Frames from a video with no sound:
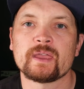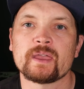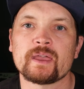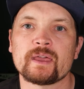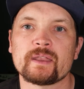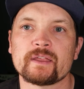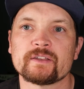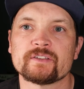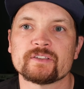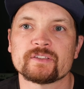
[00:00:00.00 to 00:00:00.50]

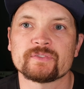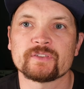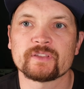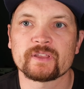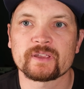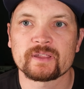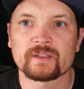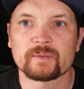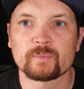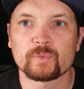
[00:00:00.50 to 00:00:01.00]
and I just feel
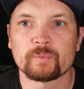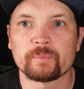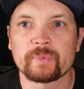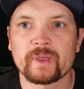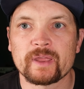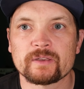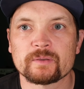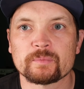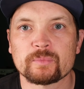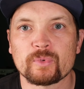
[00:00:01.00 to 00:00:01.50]
like it will
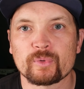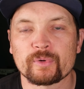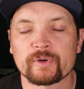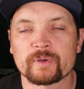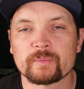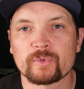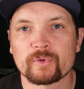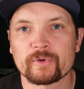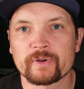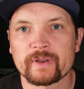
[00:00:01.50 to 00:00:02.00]
bend more
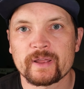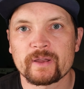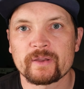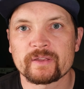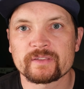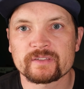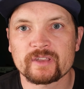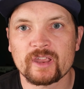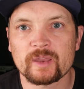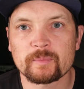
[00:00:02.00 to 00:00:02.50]
and more now
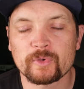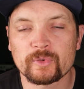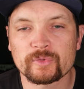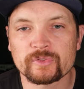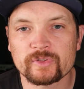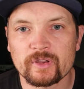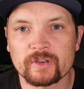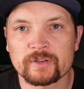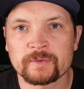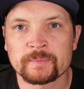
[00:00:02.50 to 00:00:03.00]
as time goes
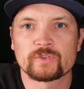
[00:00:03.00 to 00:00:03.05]
on.